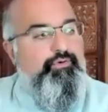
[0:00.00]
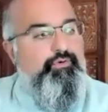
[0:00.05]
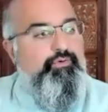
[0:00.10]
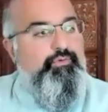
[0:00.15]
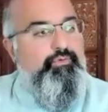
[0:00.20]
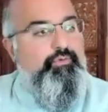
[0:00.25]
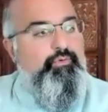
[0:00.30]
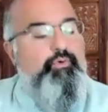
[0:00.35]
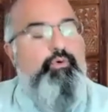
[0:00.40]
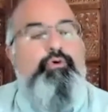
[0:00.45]

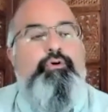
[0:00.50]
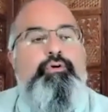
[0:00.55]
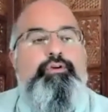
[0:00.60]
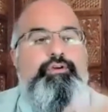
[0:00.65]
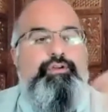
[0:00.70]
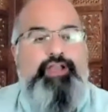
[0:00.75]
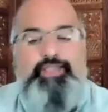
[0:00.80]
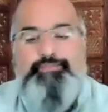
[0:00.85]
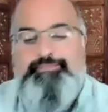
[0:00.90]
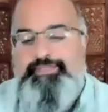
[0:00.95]

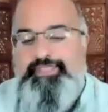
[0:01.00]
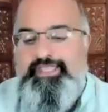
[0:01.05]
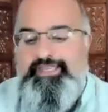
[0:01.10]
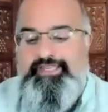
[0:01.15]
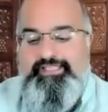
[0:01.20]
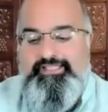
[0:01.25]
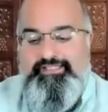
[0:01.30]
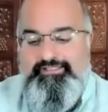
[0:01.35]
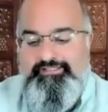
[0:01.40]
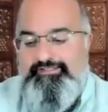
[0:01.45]
or I'm
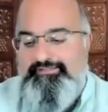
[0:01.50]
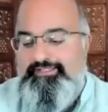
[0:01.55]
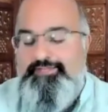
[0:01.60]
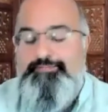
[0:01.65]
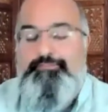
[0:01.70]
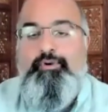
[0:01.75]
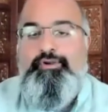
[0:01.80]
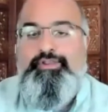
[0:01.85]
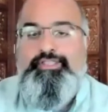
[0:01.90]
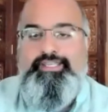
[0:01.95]
getting the
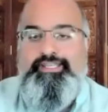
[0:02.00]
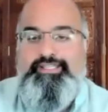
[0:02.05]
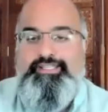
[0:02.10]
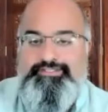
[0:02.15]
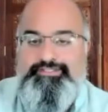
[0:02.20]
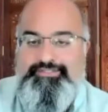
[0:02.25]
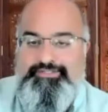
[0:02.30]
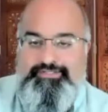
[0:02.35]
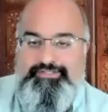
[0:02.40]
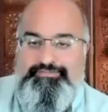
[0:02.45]
marketing
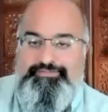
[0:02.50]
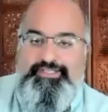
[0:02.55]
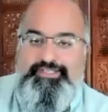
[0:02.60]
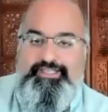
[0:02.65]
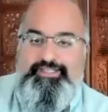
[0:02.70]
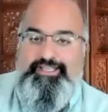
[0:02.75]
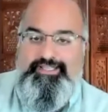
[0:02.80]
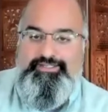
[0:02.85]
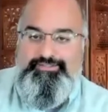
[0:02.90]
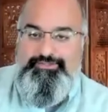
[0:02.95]

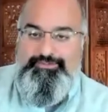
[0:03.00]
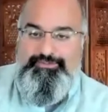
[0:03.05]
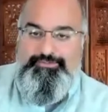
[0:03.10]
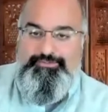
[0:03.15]
certificate at Duke.